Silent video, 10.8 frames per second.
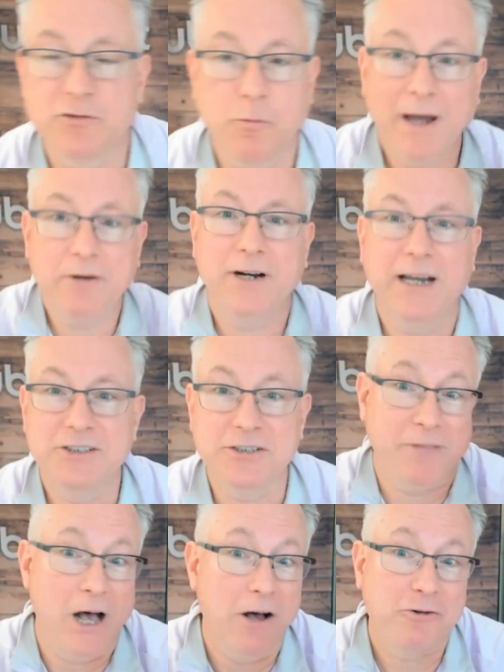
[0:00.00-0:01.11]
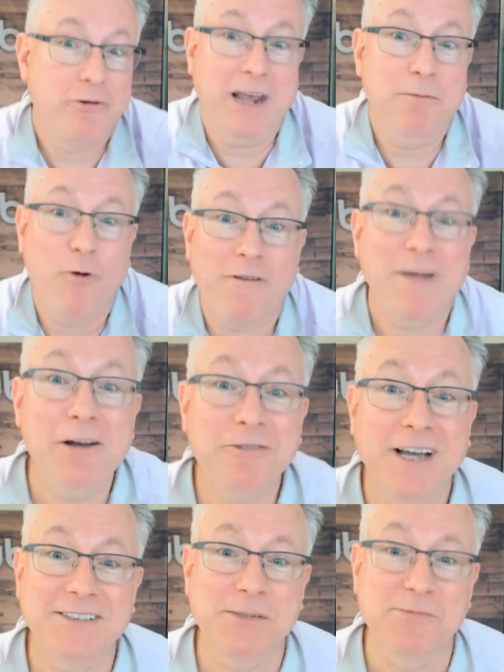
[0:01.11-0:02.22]
Why don't I'll create more of my own
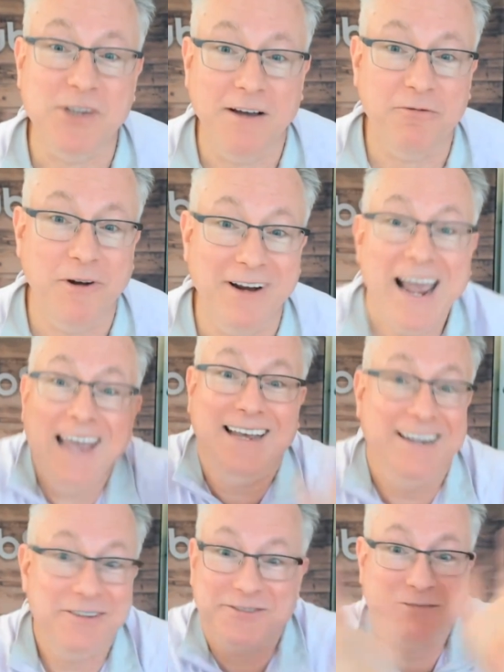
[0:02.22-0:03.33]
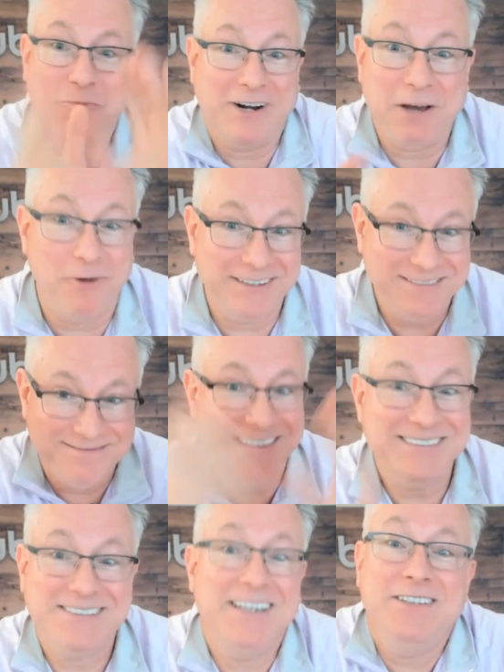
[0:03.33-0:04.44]
custom software? Hey, here's what I want
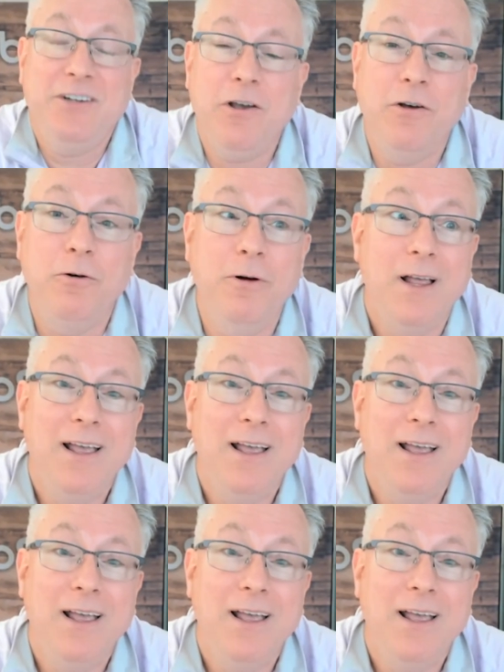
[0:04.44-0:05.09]
this thing to do.